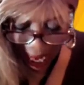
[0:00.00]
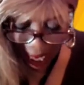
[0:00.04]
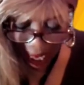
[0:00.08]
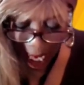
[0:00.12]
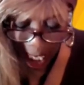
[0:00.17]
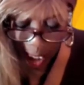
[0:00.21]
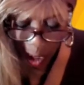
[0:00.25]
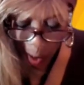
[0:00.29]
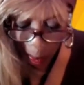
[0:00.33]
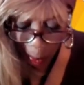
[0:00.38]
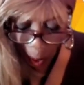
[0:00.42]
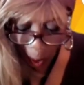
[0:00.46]

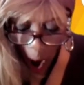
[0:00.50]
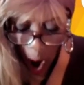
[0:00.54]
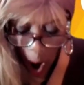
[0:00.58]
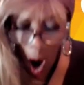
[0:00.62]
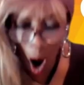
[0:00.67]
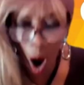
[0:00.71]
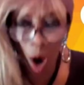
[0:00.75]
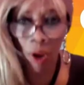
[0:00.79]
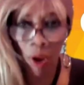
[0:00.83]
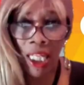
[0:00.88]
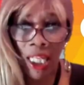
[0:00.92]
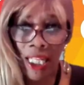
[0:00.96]
And as
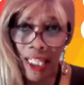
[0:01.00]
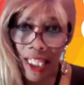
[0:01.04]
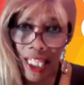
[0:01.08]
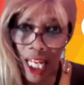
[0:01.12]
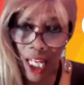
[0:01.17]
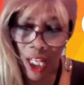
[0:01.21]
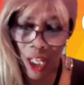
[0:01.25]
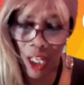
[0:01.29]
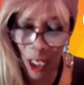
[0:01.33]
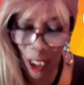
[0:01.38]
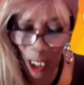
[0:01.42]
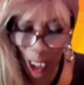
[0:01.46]
Paul
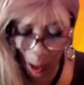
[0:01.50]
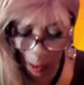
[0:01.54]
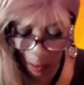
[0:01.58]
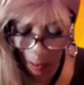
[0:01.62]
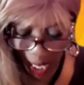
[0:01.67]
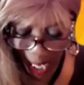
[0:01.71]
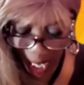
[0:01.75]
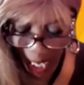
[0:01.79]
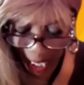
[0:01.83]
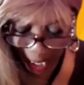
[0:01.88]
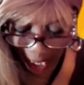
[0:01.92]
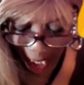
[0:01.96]
continued
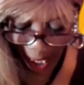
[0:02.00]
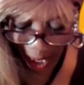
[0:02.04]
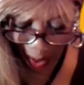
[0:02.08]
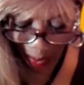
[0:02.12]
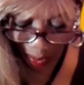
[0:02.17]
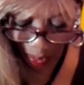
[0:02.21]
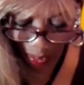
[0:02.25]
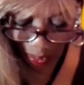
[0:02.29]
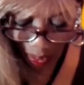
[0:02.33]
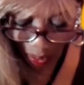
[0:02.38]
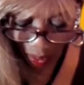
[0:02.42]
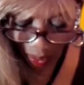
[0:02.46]

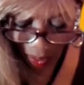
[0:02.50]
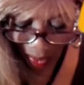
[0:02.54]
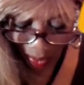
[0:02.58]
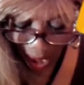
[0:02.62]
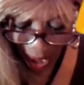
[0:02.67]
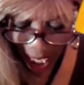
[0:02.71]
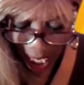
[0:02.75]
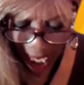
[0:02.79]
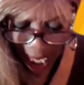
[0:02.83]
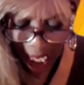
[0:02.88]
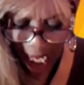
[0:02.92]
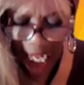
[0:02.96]
speaking,
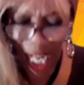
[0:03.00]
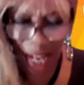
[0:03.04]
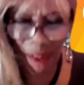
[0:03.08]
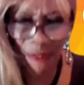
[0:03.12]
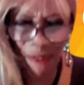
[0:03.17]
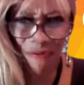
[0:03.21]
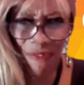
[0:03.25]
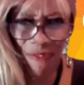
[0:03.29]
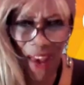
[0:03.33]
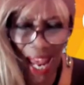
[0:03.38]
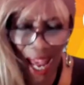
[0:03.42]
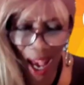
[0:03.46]

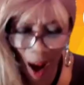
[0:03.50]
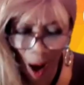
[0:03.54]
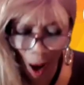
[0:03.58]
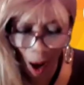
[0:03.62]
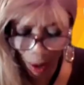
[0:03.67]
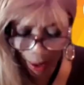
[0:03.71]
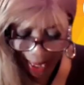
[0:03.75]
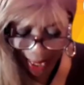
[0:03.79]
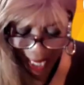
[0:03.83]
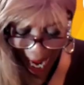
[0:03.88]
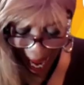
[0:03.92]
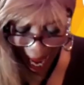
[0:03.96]
he
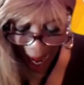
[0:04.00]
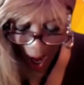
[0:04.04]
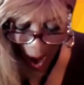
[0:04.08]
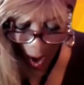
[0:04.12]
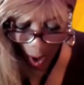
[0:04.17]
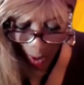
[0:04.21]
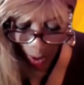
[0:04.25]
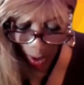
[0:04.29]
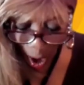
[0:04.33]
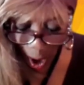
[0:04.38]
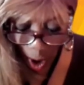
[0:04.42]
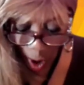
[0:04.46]
fell
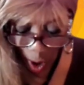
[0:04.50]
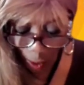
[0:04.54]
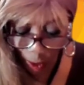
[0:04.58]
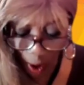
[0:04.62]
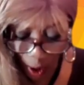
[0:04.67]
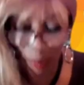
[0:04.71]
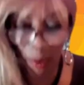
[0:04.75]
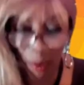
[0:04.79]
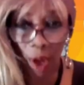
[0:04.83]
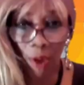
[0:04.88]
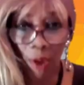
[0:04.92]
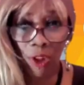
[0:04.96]
down
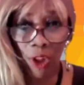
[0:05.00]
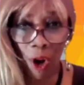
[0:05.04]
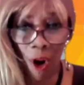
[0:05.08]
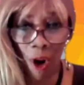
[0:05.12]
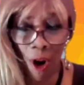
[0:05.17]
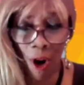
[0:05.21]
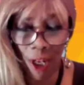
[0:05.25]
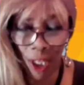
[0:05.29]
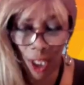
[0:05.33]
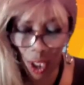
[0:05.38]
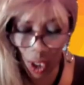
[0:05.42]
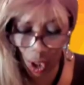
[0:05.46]
from the
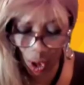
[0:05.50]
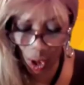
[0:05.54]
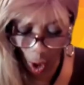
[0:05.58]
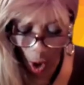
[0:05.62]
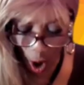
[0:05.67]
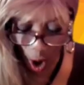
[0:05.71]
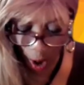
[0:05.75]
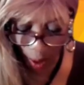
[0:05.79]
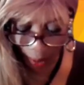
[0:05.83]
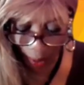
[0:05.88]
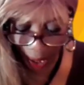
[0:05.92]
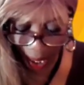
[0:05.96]
third
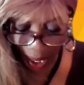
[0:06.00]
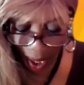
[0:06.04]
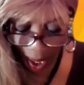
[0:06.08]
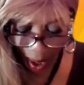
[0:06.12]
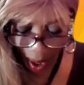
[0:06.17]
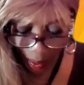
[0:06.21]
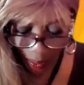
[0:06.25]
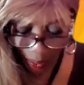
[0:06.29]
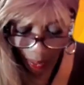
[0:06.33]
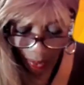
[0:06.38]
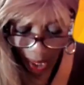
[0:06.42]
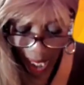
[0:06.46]

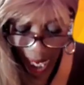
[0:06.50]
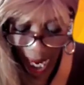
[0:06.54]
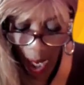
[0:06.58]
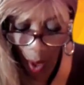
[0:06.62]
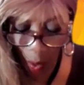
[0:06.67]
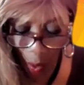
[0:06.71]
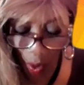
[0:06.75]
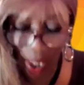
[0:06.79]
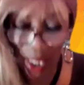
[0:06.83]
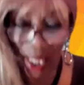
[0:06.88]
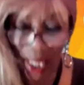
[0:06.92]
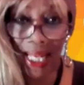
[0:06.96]
story and